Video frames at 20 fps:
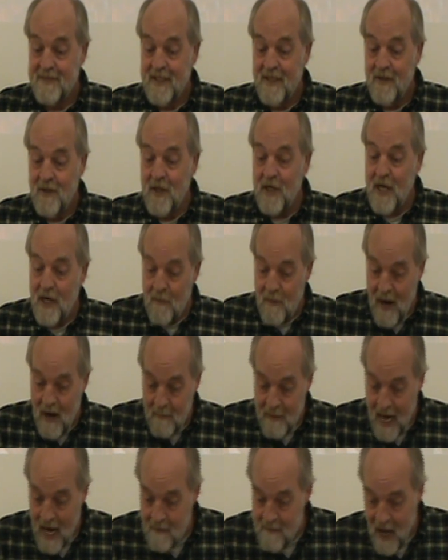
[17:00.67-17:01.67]
Looking around
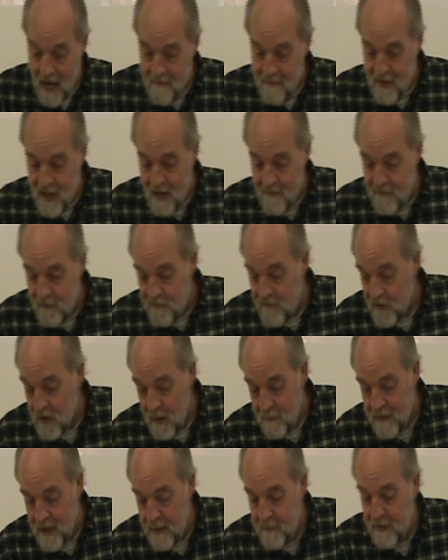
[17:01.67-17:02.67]
me, I'm, I'm thankful for the
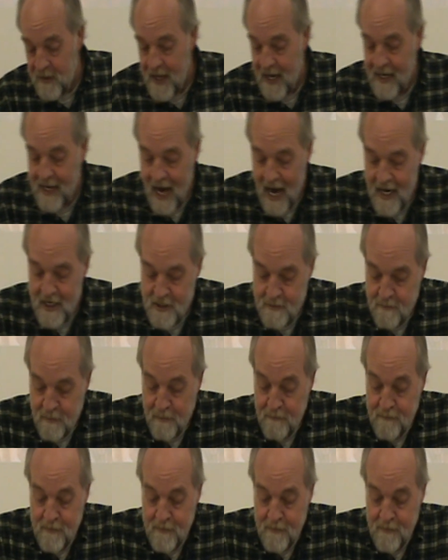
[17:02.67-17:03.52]
people that God has